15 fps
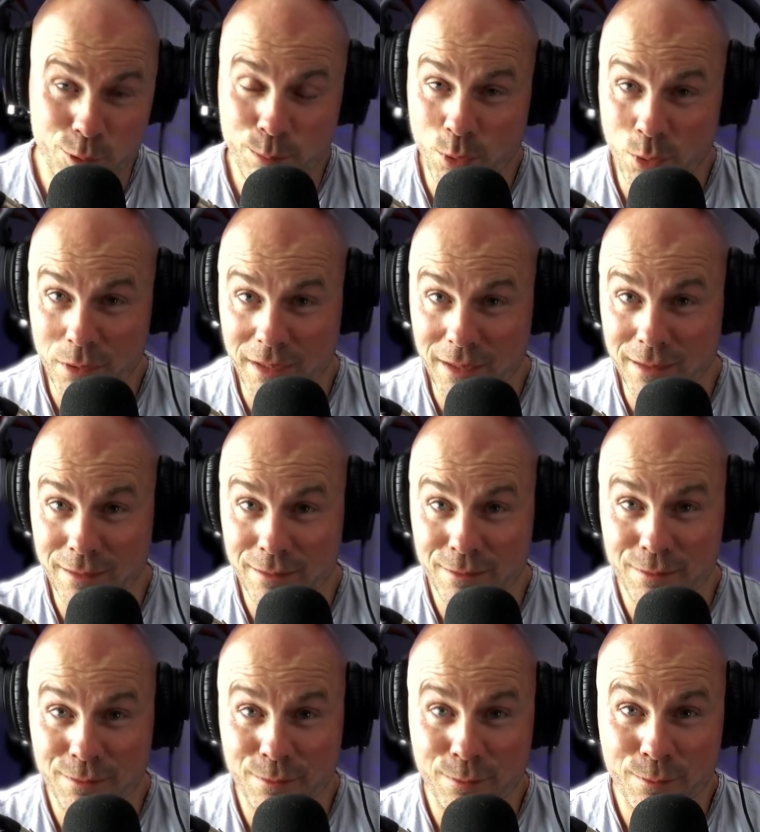your body
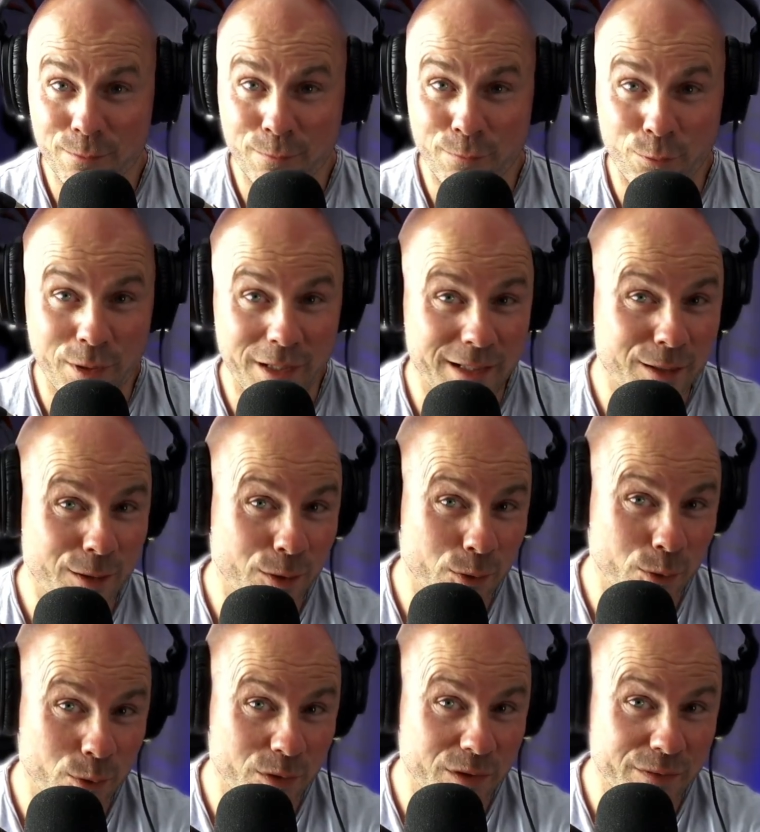for any
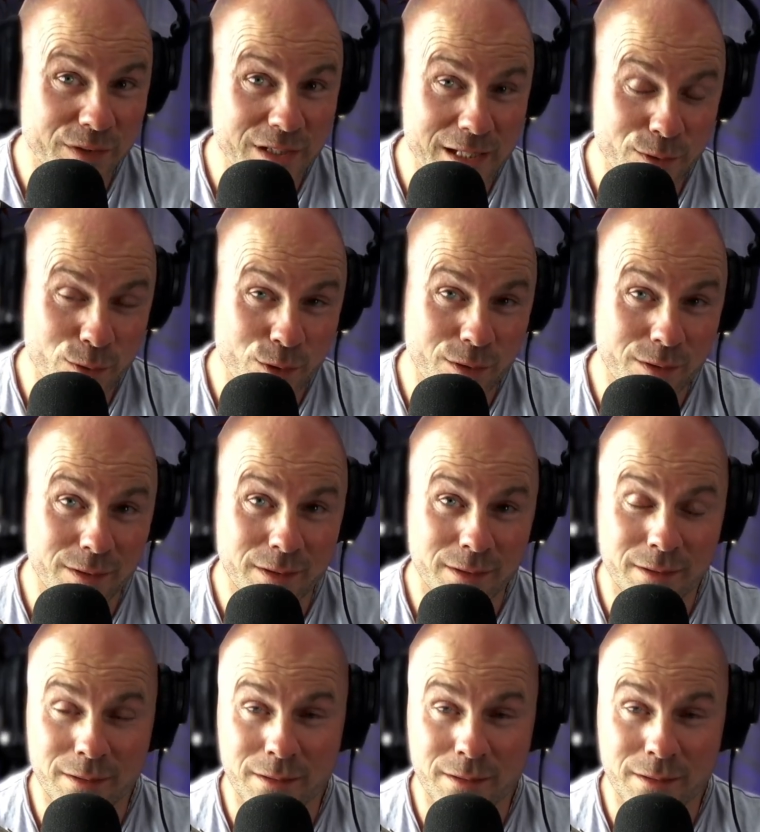clues of tension.